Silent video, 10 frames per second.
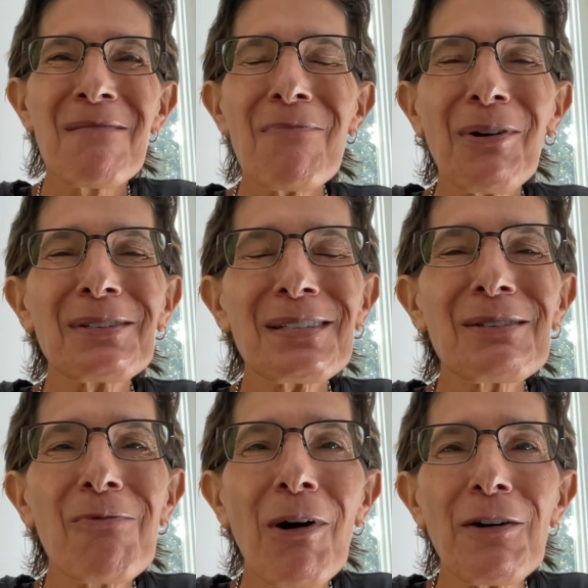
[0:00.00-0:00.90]
Parsley's
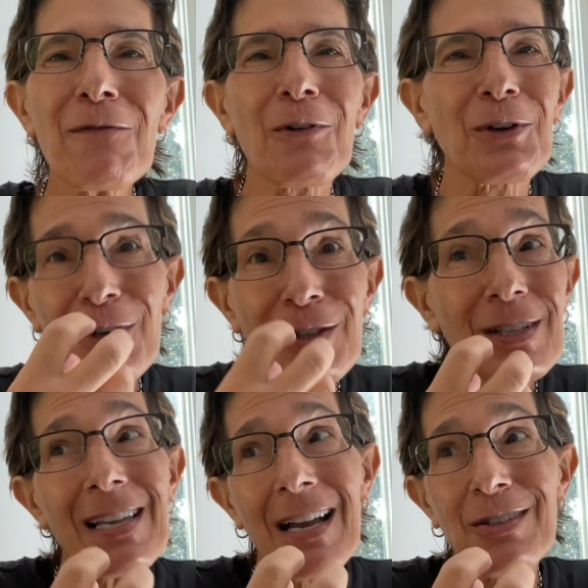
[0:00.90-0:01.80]
wonderful. You can just
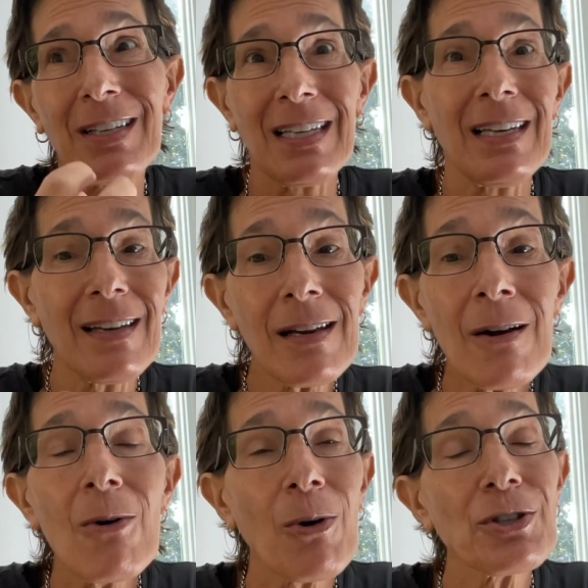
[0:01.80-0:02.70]
actually eat it
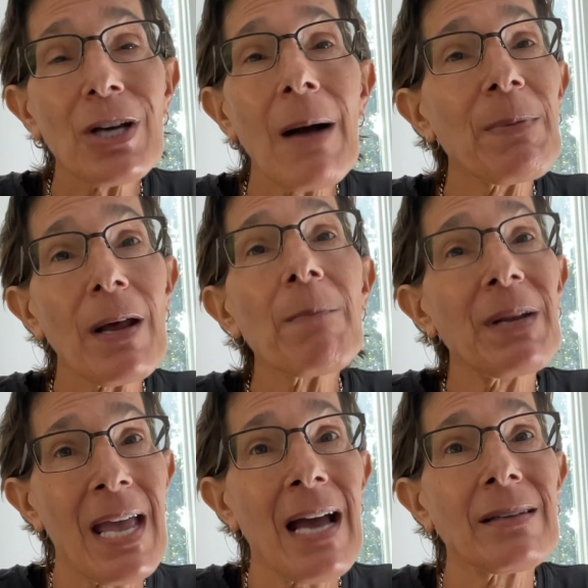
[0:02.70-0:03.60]
or chop it up and
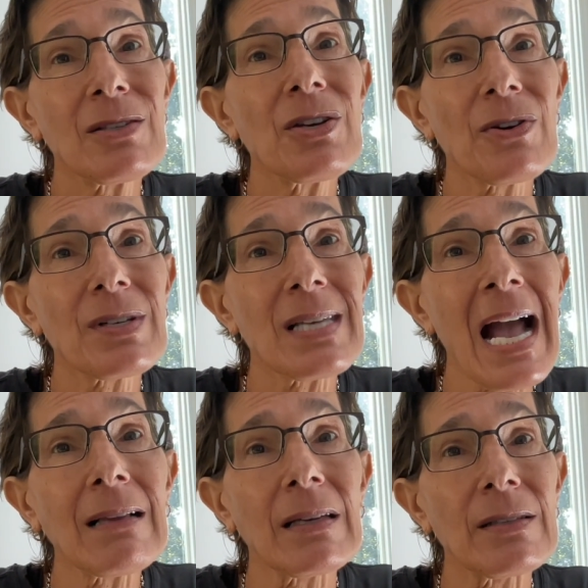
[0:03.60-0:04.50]
add it to your
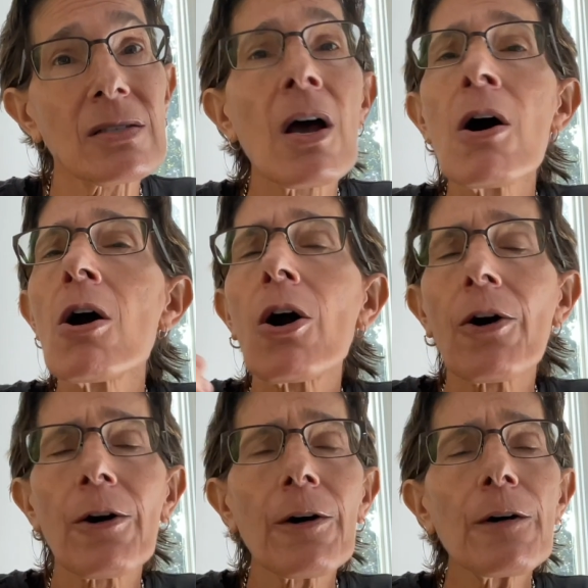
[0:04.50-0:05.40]
salads.
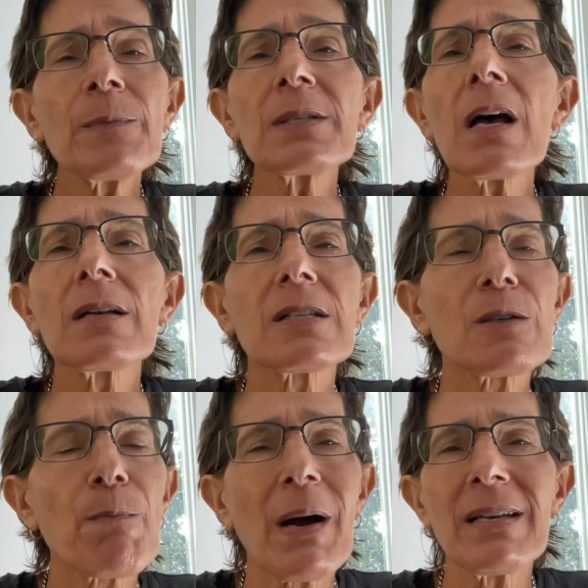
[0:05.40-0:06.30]
Herbs,
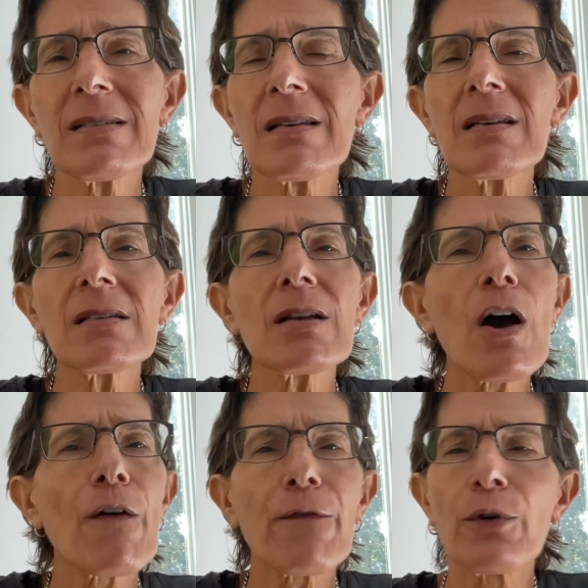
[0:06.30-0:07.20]
spices,
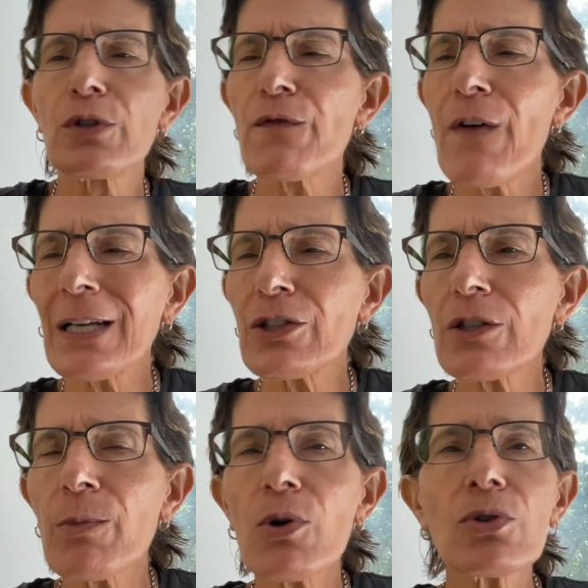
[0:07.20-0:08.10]
fruits,
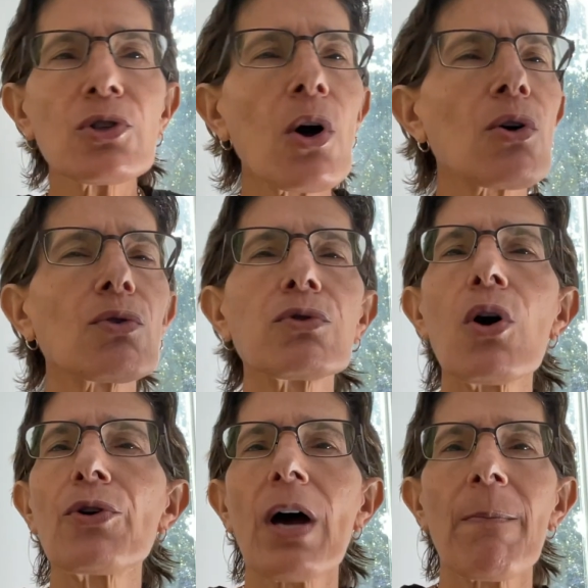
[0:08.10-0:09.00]
vegetables,
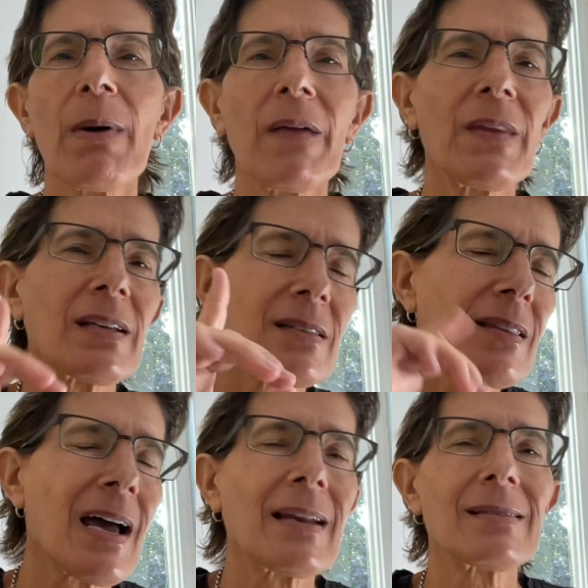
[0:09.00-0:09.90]
load up on this.
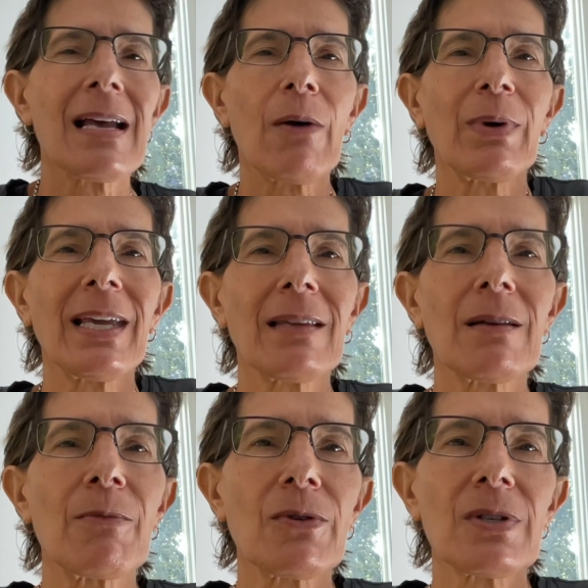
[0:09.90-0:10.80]
That is how we get the
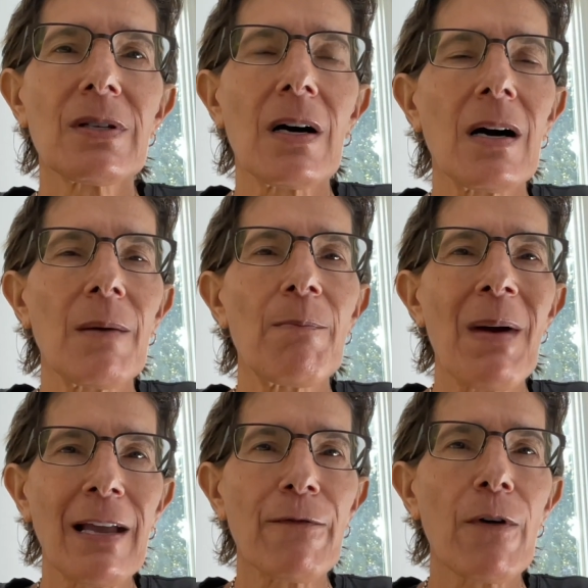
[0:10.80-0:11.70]
most
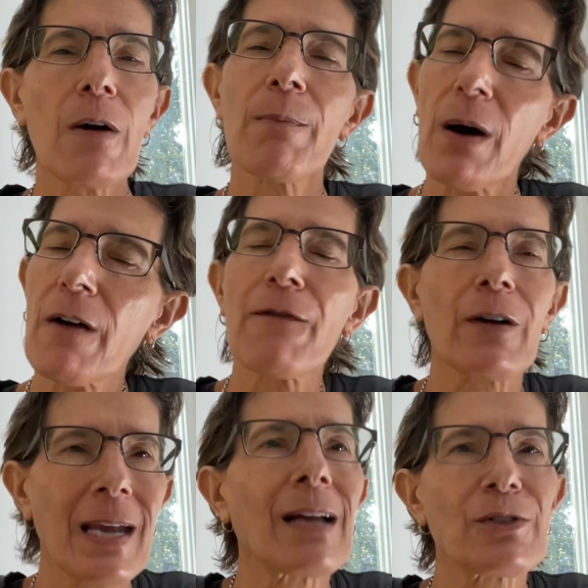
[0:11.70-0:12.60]
bang for our buck for
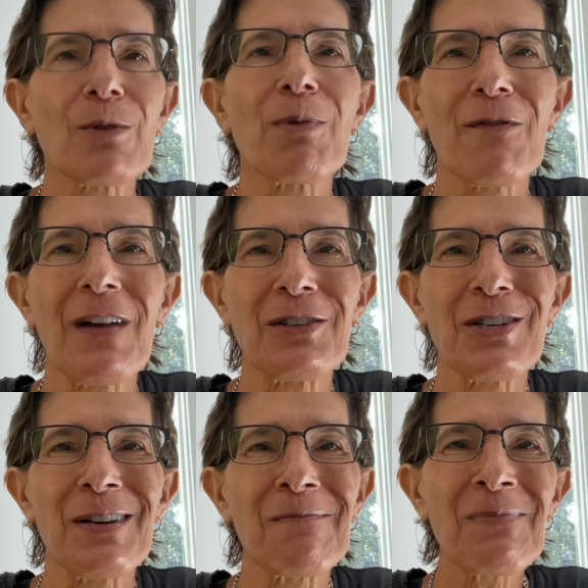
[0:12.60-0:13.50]
cancer
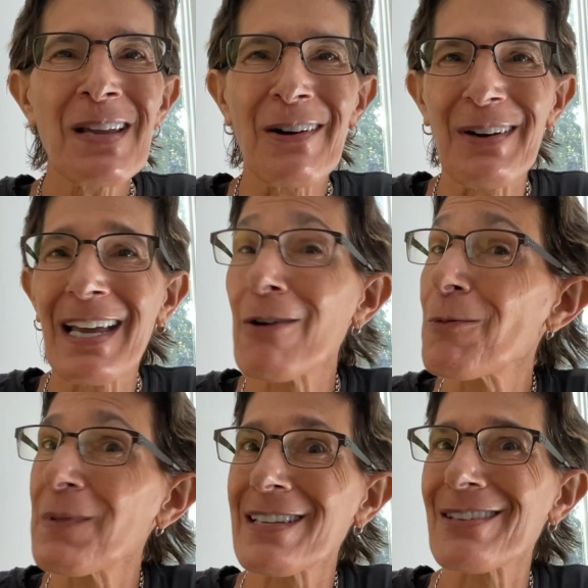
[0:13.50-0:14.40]
prevention. Okay, I hope
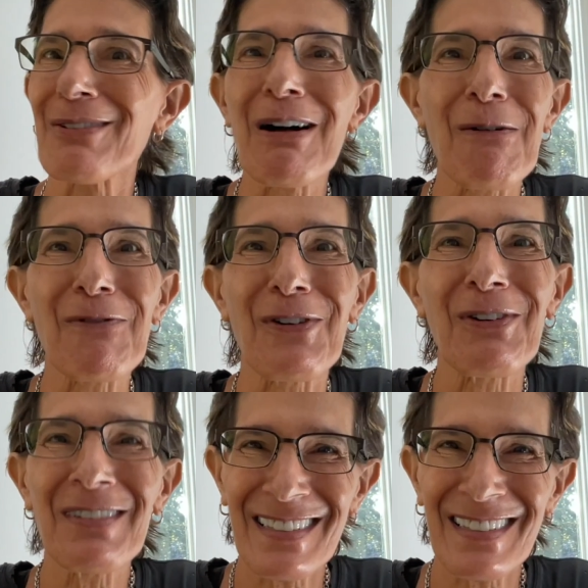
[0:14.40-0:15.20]
that's a little helpful.